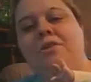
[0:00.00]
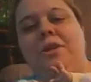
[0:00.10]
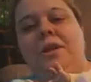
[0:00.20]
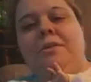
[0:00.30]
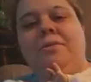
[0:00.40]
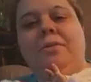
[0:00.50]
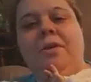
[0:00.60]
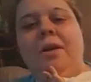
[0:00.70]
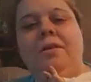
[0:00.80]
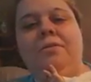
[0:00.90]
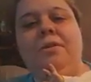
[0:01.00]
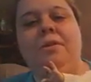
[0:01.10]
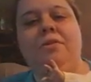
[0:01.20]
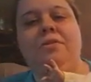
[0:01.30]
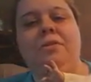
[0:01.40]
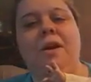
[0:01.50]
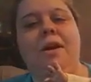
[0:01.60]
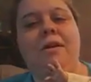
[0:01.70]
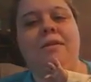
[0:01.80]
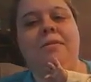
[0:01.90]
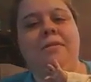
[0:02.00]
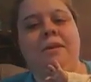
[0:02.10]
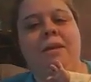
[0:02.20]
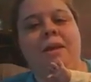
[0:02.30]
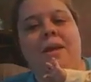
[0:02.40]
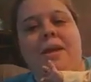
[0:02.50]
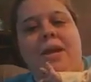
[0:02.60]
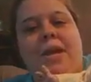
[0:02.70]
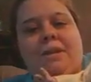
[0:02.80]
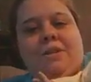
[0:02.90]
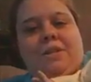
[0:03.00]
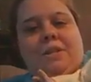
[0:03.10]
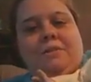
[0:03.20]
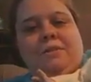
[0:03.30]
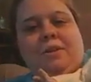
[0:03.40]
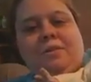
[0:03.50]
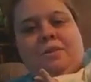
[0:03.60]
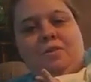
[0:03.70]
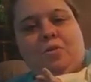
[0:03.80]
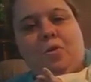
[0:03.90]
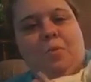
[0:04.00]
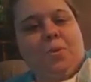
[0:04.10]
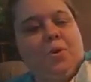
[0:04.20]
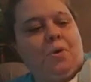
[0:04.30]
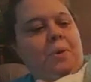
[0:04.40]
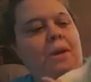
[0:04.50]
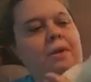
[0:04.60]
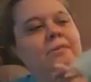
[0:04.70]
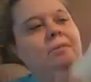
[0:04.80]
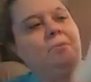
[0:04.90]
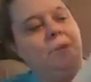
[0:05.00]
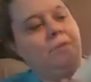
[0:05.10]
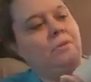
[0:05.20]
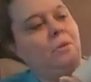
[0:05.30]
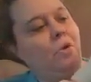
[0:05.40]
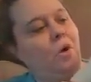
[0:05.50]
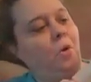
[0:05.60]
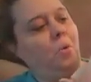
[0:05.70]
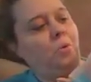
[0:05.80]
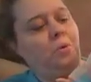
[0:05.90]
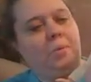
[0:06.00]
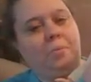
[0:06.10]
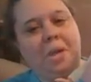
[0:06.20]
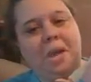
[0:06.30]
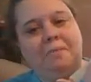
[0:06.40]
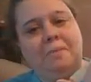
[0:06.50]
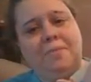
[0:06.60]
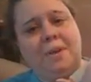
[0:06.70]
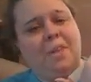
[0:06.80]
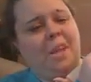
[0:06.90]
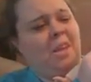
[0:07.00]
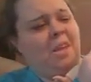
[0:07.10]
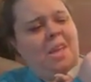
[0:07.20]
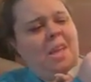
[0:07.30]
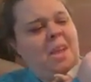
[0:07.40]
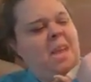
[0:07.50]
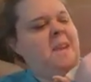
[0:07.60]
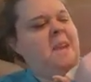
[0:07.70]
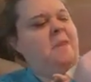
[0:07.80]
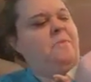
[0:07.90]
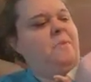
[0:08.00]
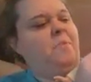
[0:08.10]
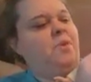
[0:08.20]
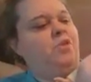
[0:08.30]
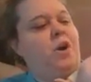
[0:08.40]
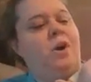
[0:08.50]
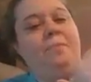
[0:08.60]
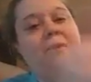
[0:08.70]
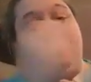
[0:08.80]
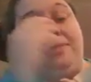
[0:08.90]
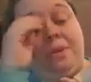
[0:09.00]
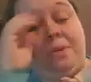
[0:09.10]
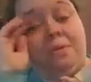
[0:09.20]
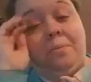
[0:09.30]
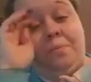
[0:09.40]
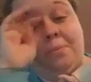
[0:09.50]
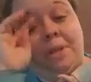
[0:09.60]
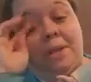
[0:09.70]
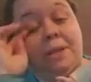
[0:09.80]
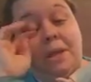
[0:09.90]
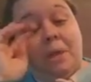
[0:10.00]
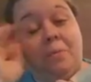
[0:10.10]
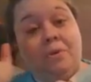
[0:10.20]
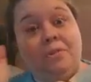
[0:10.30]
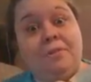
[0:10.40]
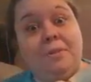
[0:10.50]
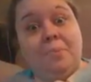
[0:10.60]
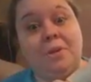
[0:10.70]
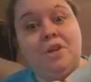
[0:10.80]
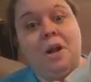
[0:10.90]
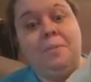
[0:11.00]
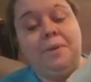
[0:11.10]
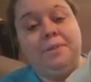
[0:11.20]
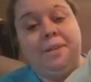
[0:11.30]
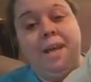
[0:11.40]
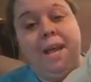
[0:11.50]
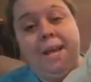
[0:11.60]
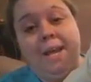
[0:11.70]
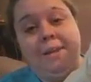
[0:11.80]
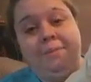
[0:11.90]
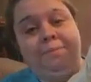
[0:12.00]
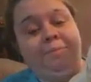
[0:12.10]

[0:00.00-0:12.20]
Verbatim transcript: She has little hearts on her socks. And she just looks adorable because it's been so cold and we haven't felt like getting out of our pajamas. So, yeah, we're just in pajamas today.